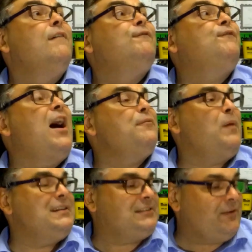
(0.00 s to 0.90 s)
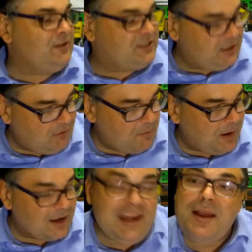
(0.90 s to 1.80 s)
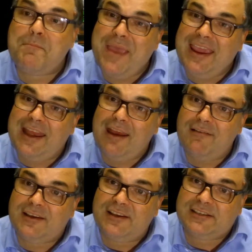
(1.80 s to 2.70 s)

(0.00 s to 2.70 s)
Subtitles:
5170. But I need a big inheritance